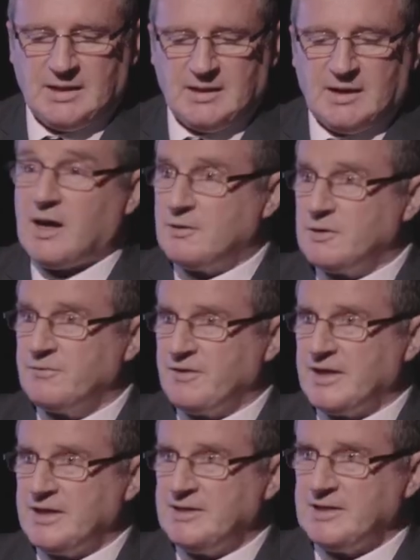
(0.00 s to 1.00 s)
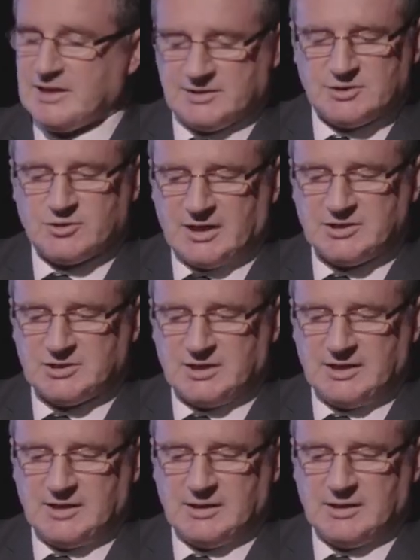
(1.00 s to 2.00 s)
horrified at the
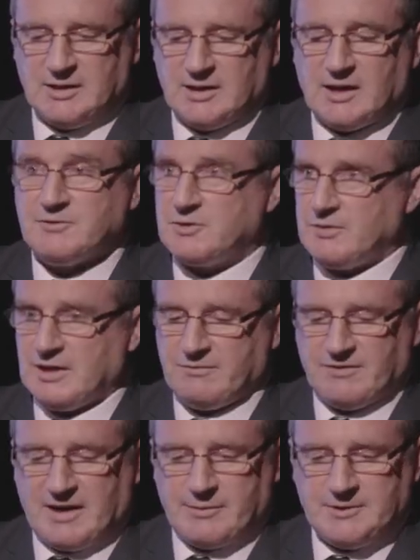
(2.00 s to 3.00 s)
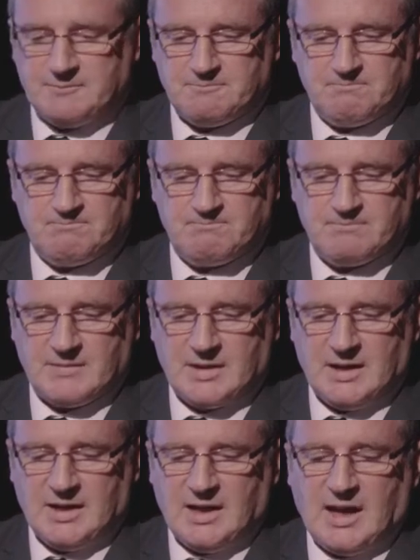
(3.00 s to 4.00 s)
tragedy of the Great Famine,
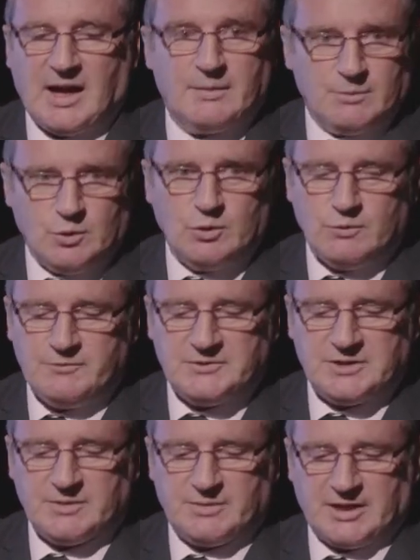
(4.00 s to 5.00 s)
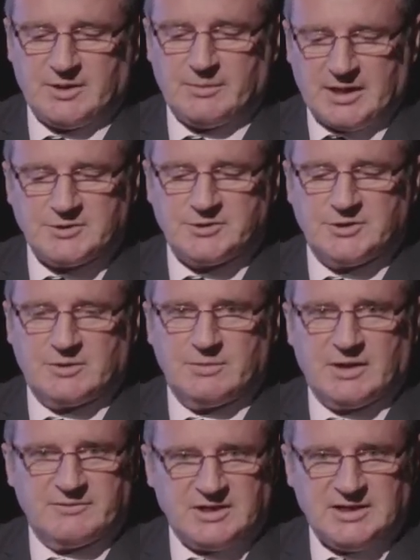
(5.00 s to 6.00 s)
and moved by the martyrdom
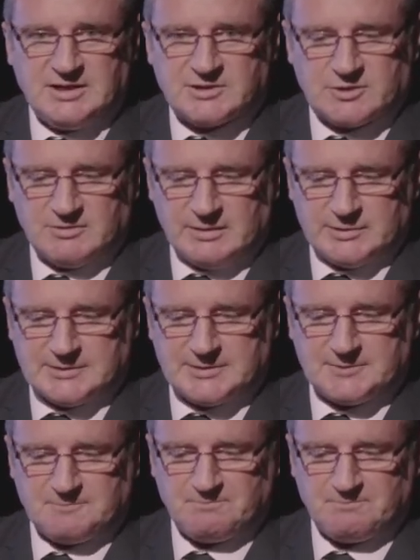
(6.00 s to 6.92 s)
of the Easter rebels.